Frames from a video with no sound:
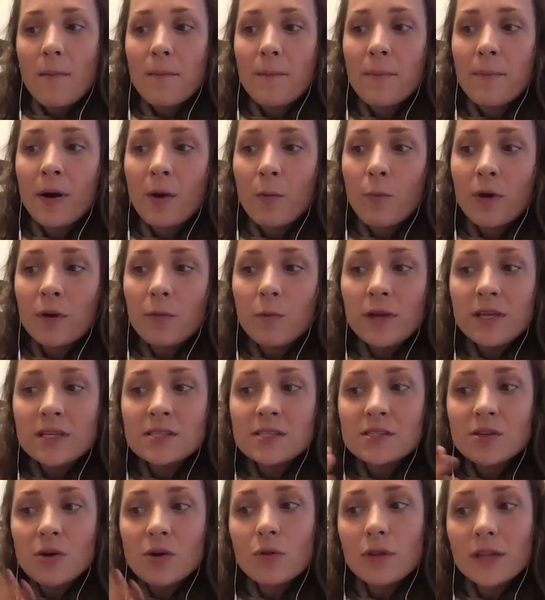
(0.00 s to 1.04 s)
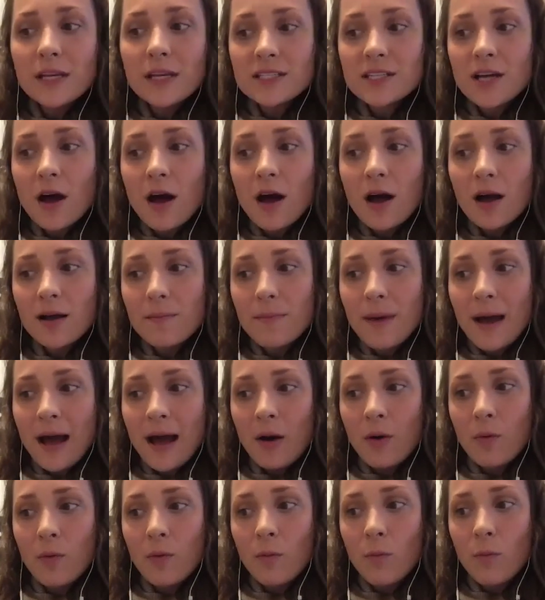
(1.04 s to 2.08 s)
But when we solely talk
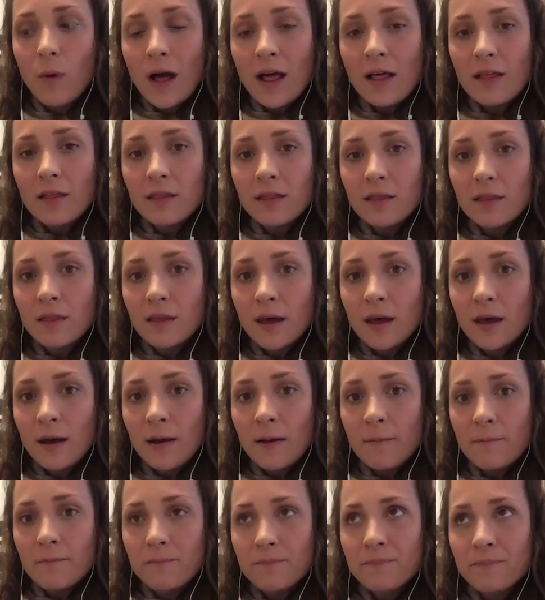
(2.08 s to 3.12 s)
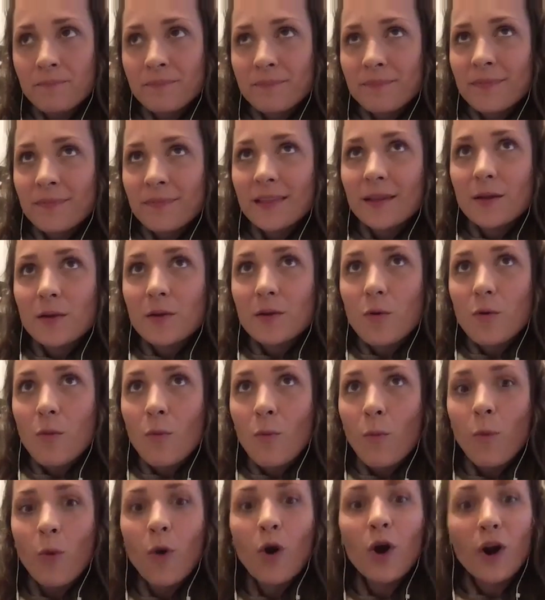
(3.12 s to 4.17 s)
about what the
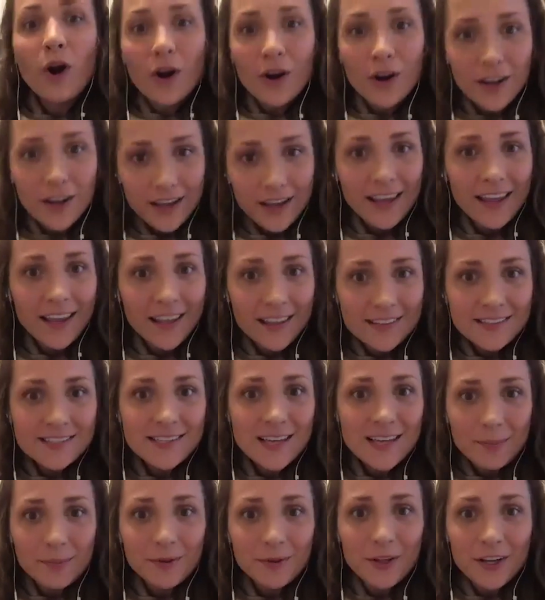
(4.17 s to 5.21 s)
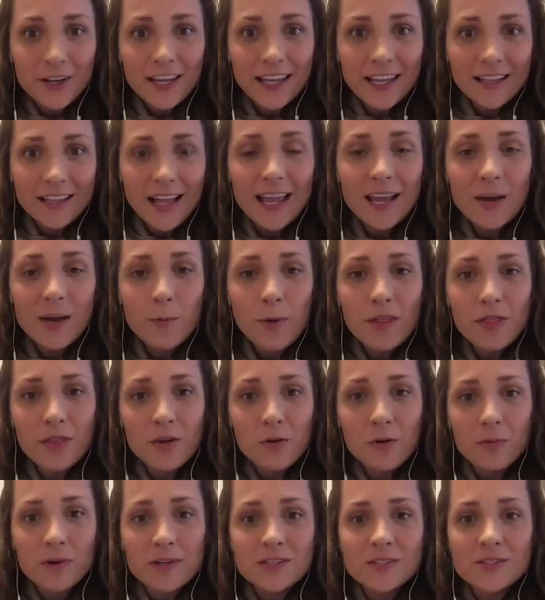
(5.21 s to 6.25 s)
work ends up looking like, what
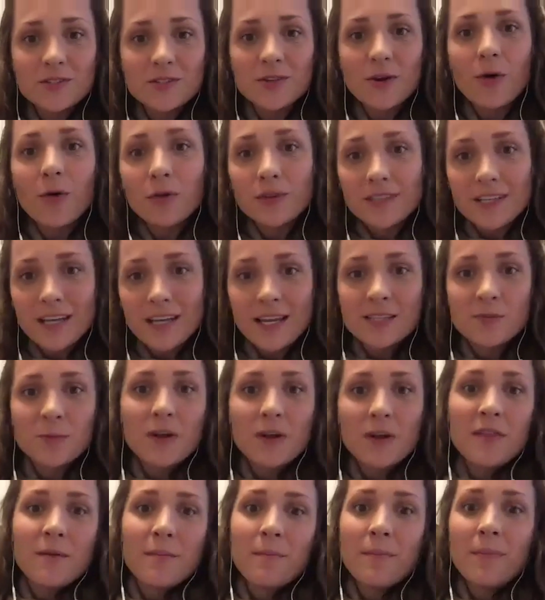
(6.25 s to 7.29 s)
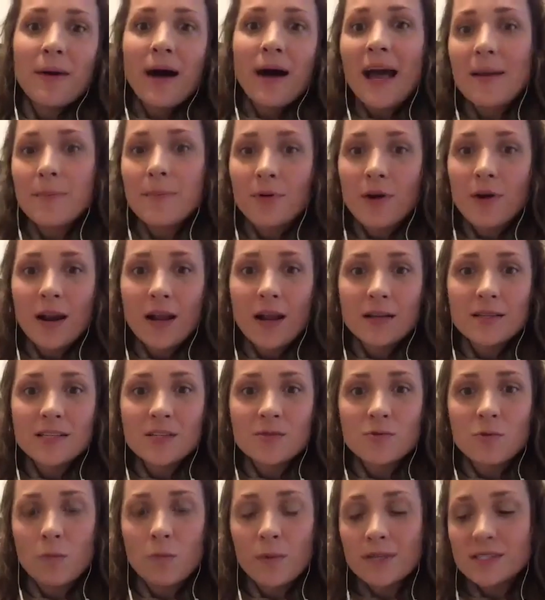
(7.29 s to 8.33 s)
the result is, what the
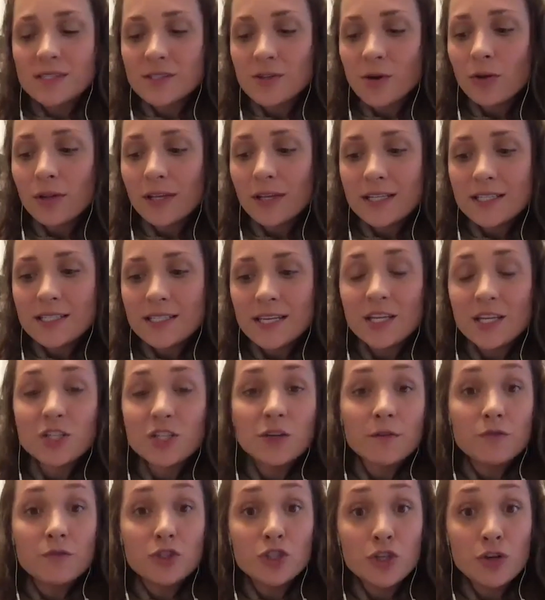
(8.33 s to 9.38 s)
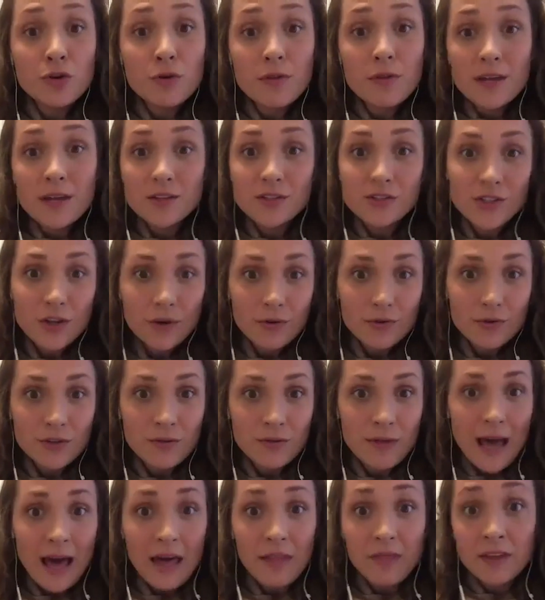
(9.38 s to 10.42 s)
byproduct is, when we solely teach of do this, don't
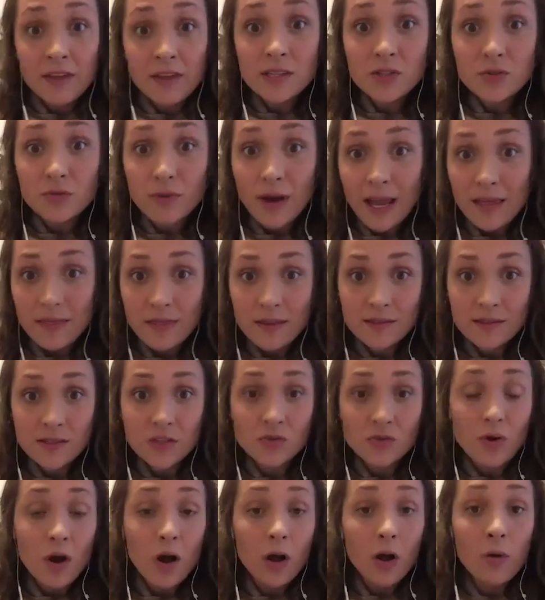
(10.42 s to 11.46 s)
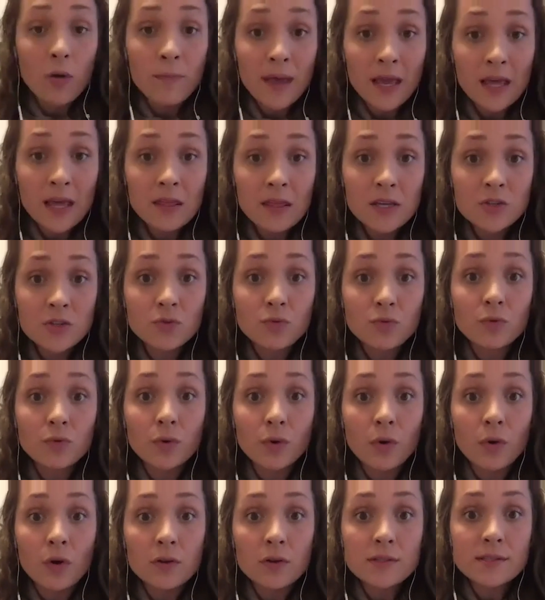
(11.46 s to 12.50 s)
do that, this is right, this is wrong, obey these
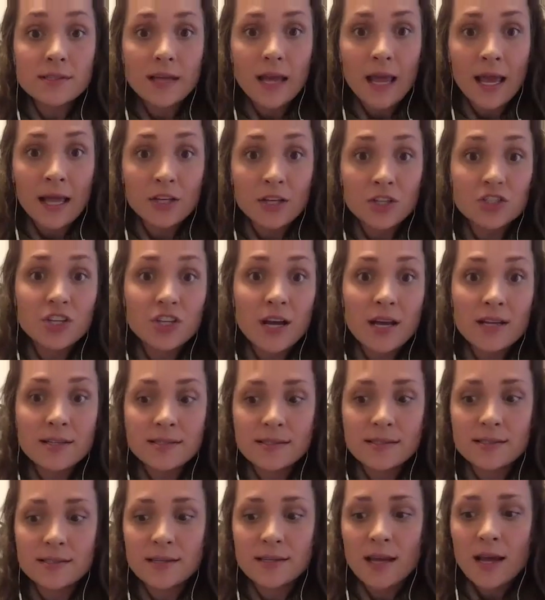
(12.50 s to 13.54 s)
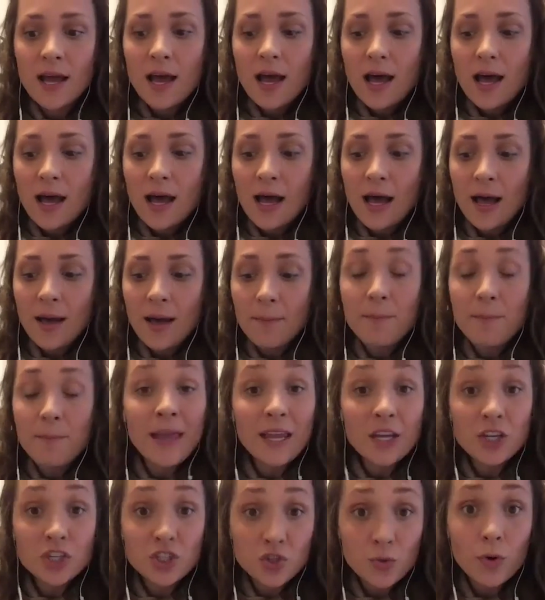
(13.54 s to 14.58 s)
rules, and just uh,
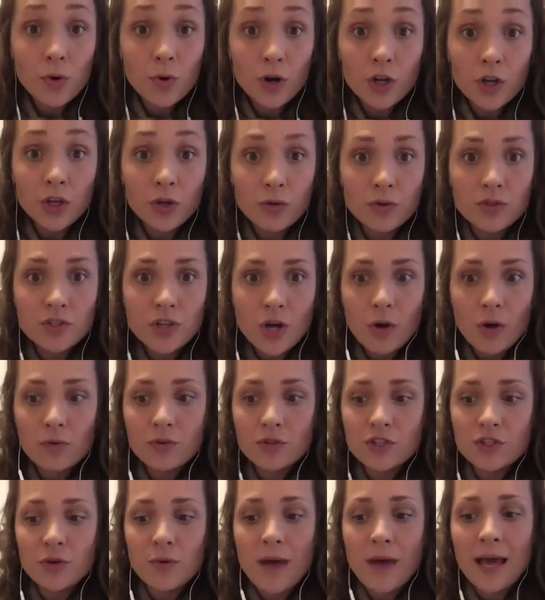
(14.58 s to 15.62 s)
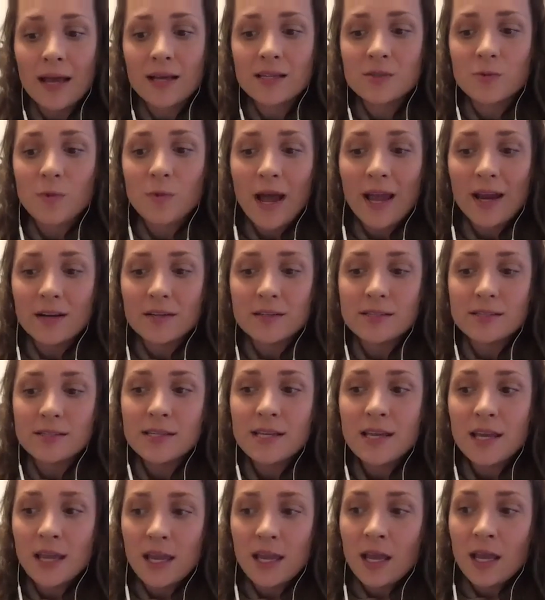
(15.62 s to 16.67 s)
make sure you don't do X, Y, or
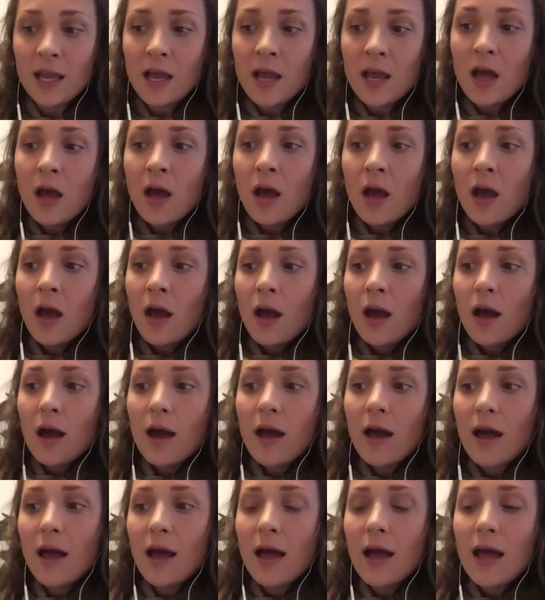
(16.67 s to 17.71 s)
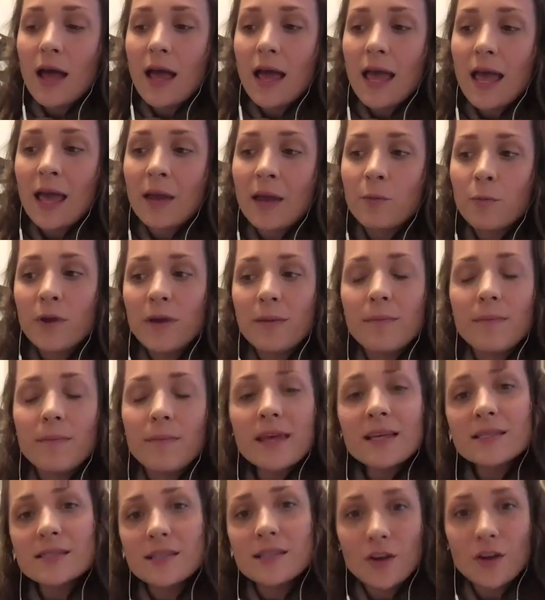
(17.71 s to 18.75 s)
Z, and we
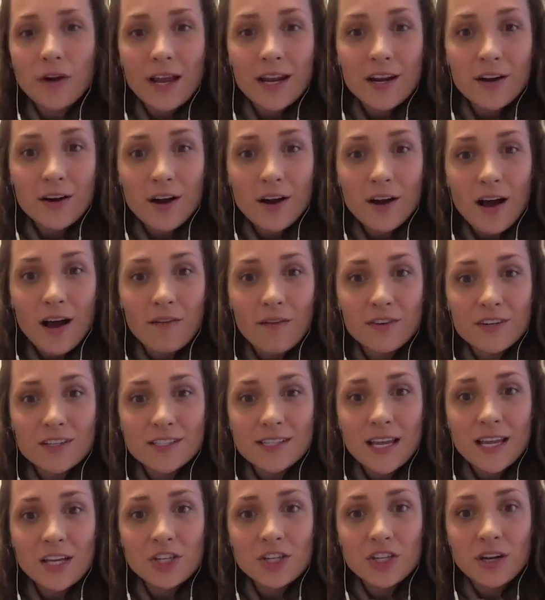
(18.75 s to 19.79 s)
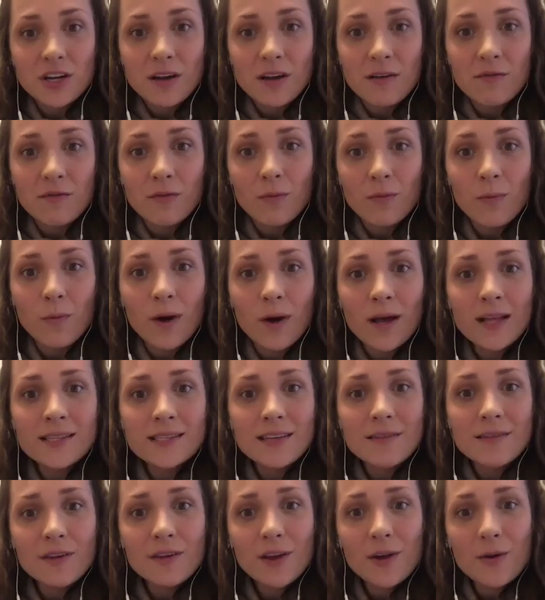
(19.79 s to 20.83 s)
miss the greater conversation of
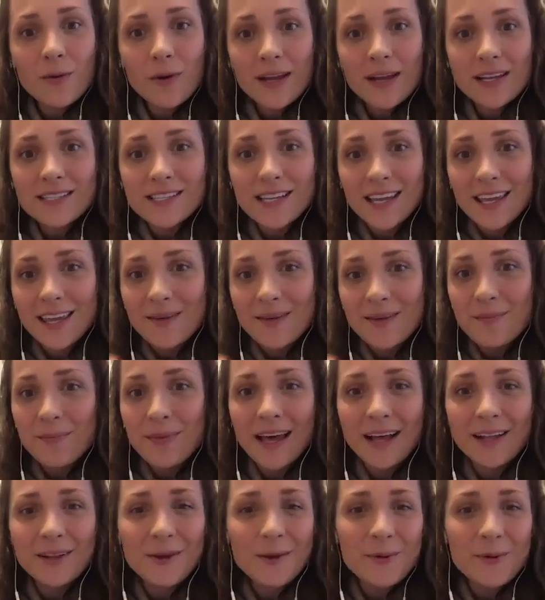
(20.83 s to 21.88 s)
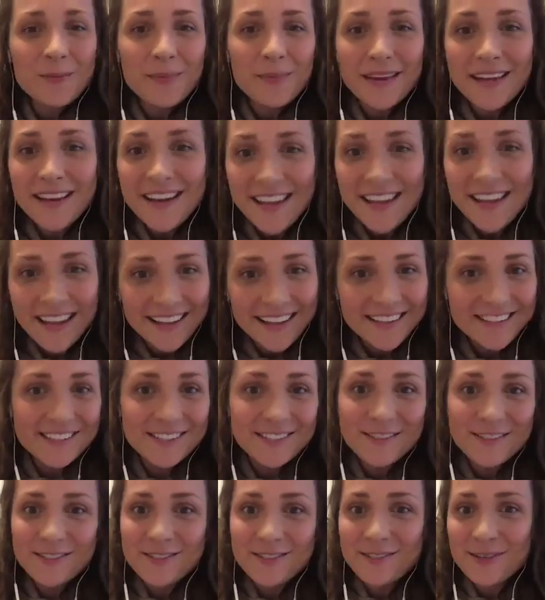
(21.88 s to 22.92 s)
what's even going yeah. to compel obedience
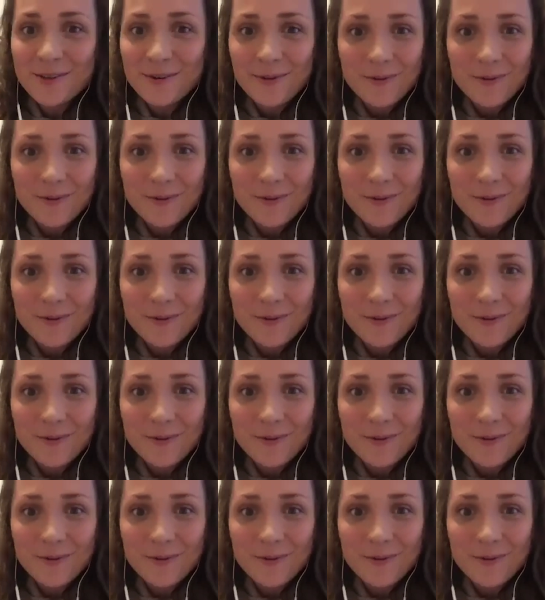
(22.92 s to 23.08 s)
yep, yep.